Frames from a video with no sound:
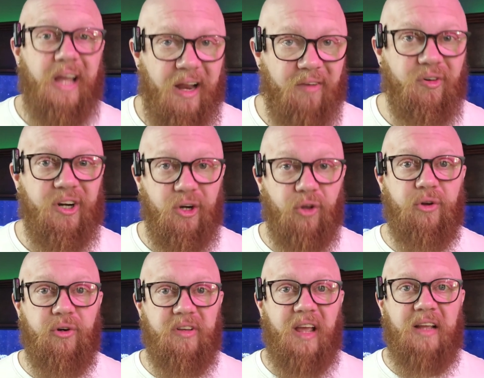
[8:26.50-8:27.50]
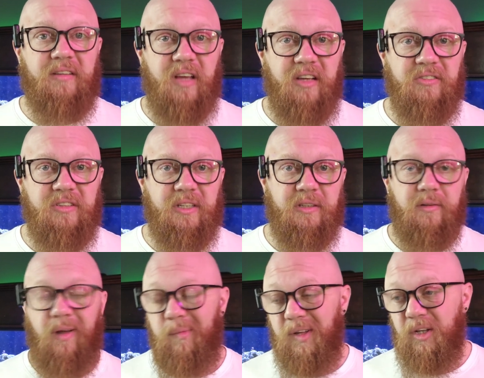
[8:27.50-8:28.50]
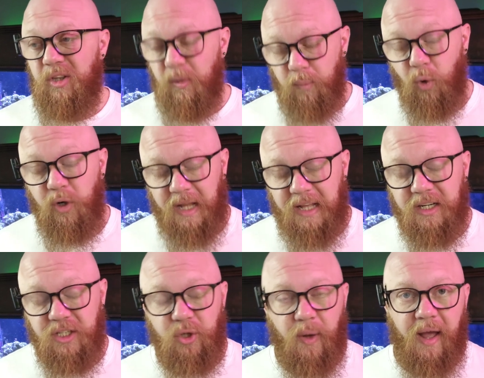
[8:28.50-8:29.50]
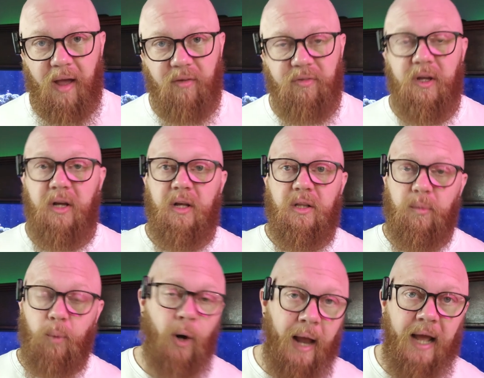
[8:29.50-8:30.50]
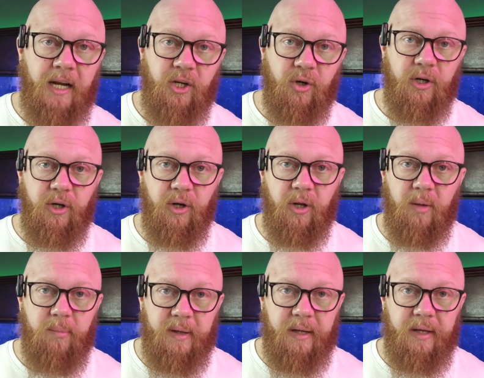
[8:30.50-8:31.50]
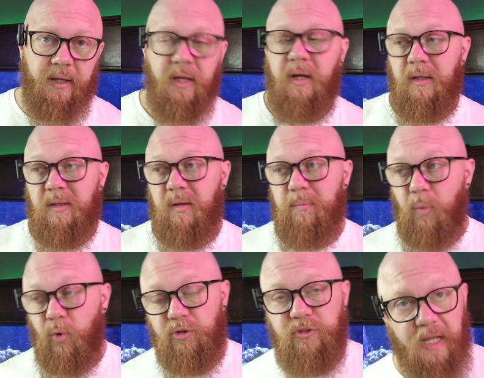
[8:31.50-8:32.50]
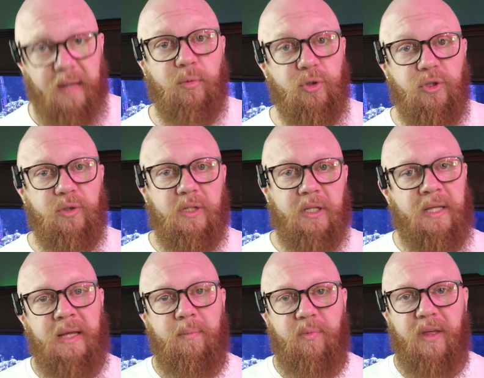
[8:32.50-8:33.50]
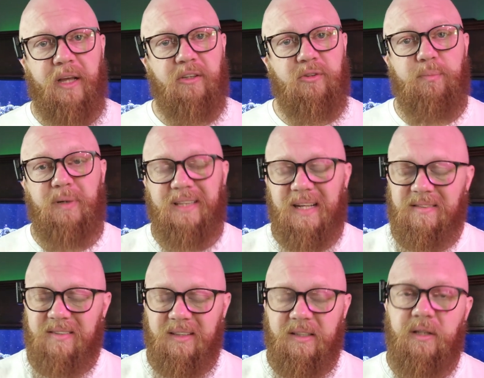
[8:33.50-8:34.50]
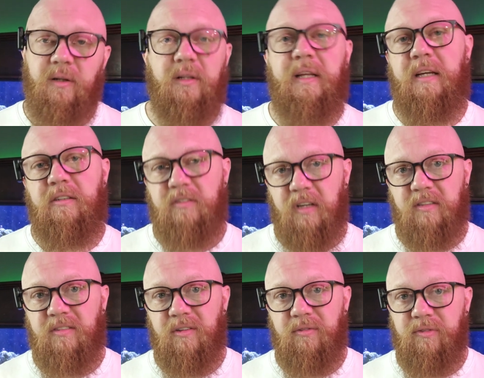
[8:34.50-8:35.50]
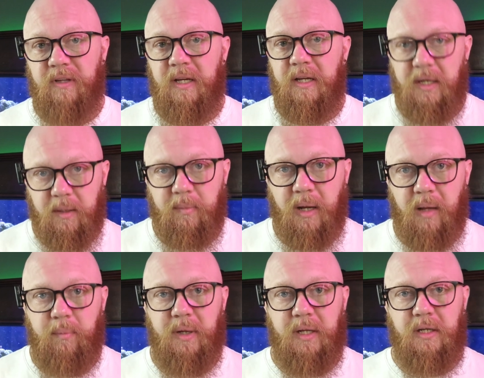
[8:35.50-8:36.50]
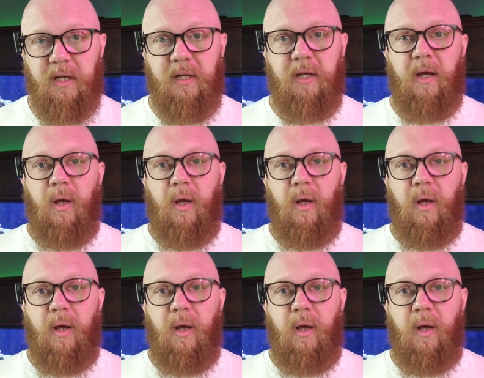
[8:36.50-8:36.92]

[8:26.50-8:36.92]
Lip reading: every other day testing. I mean, the more data you have, the more accurate you're going to be, the more stable you can keep things. But that's a little excessive, in my opinion.